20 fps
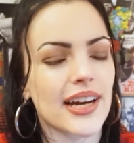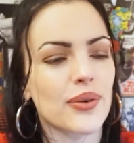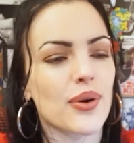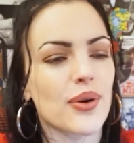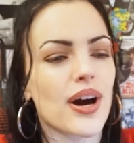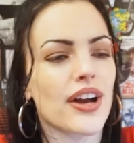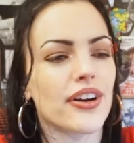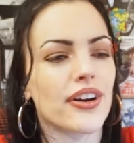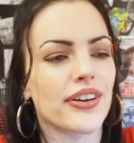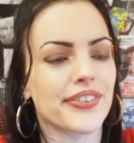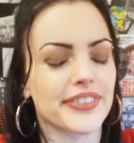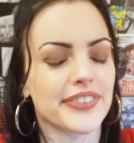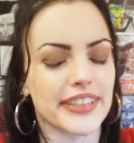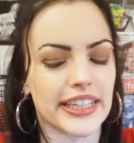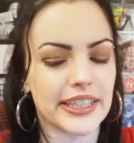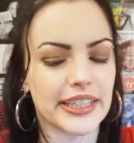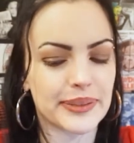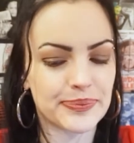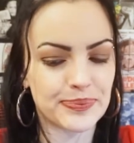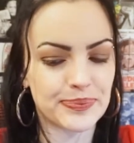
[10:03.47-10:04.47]
water over
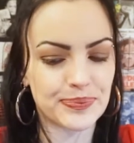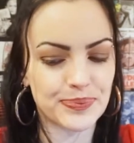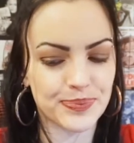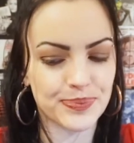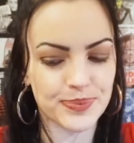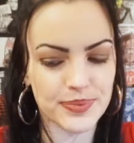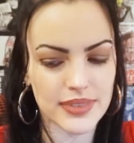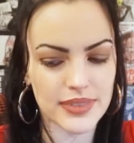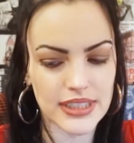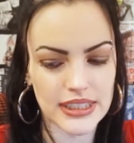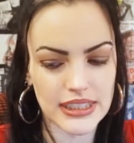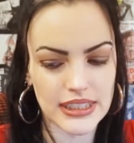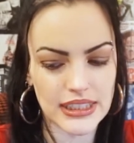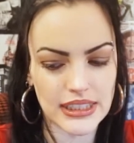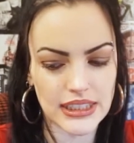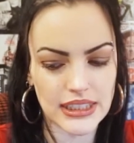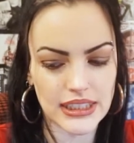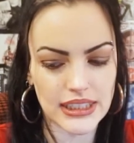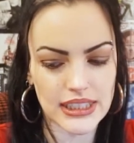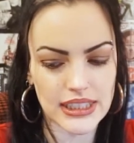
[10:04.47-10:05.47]
there.
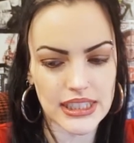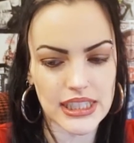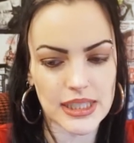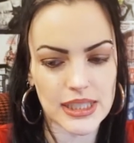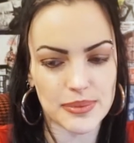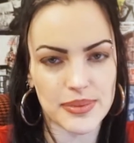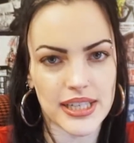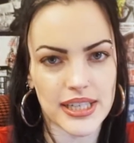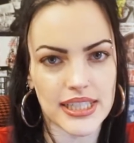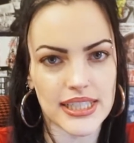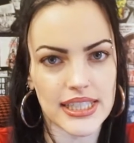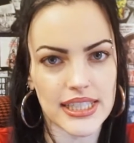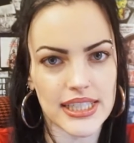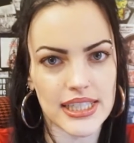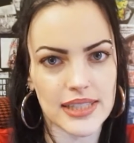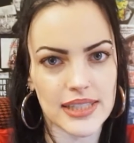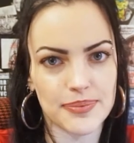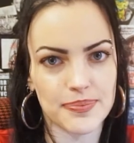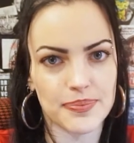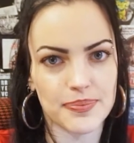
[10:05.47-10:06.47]
So nice.
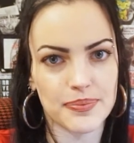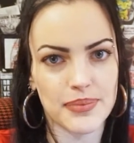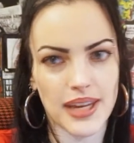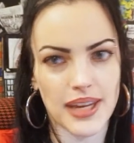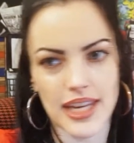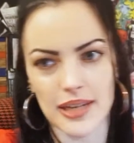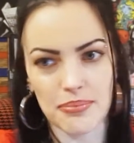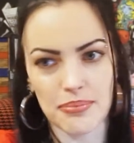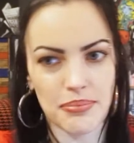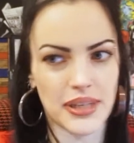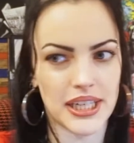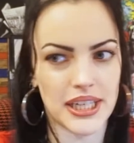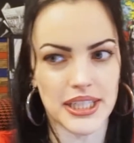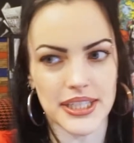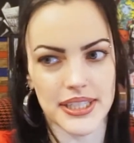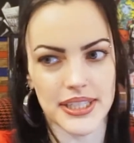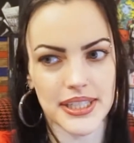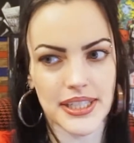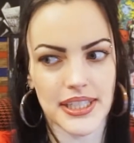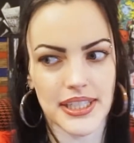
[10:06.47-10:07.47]

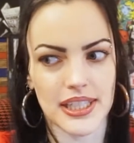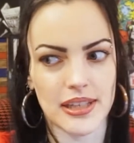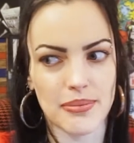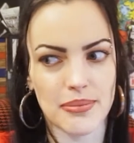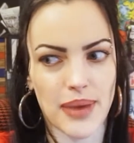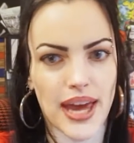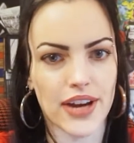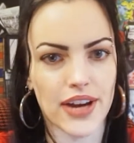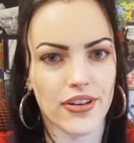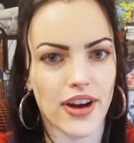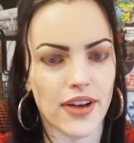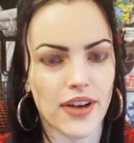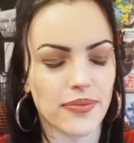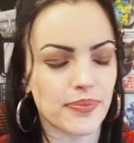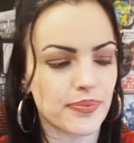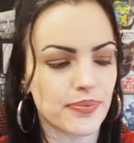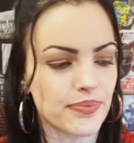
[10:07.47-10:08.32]
ambience in the background.